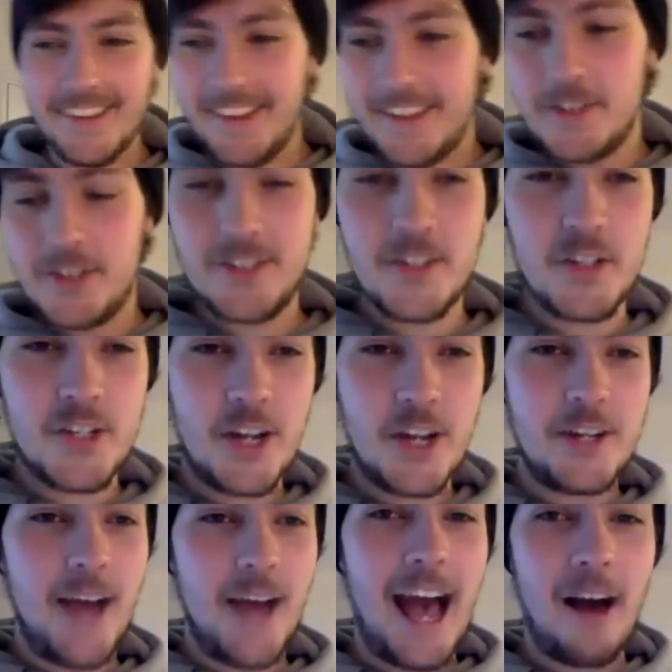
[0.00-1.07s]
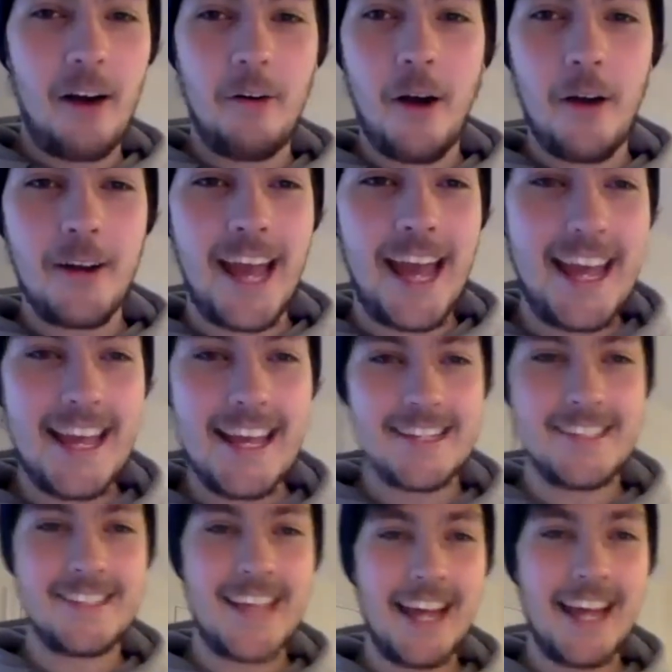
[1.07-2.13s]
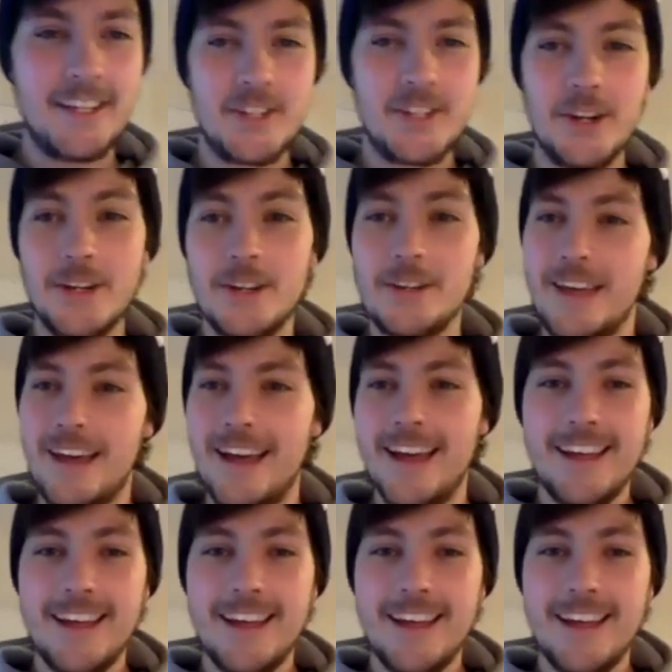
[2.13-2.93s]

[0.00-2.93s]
Just to show you how okay it is and show you that